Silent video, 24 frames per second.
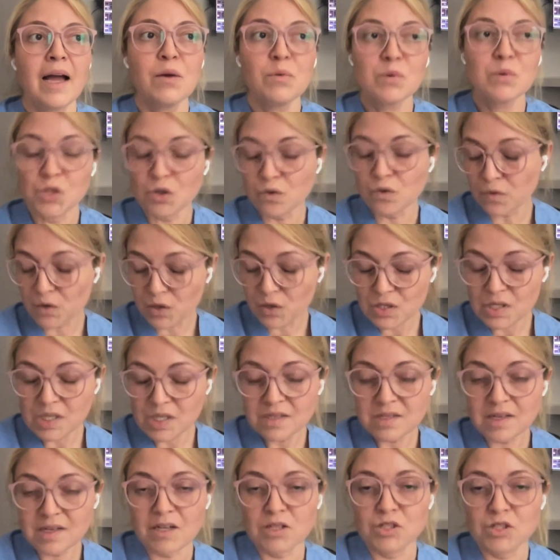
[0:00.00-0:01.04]
It was her first
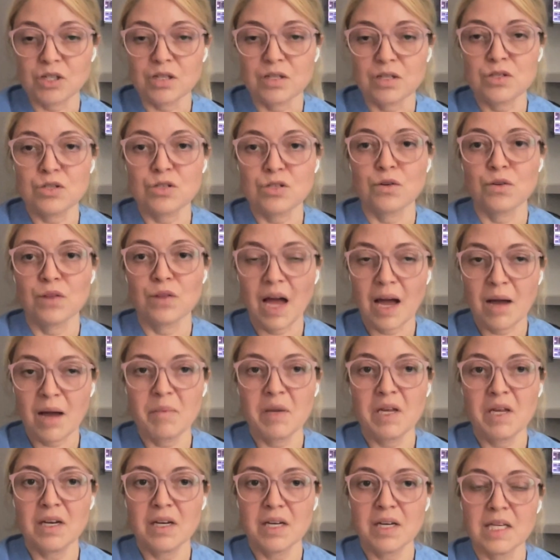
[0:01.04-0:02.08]
C-section, so that
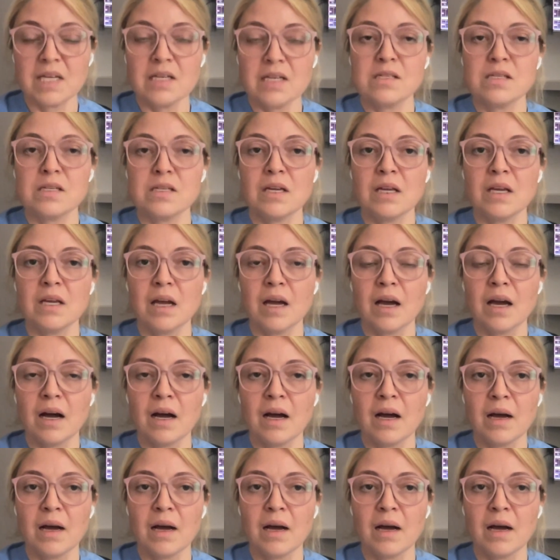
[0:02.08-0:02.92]
made it easy,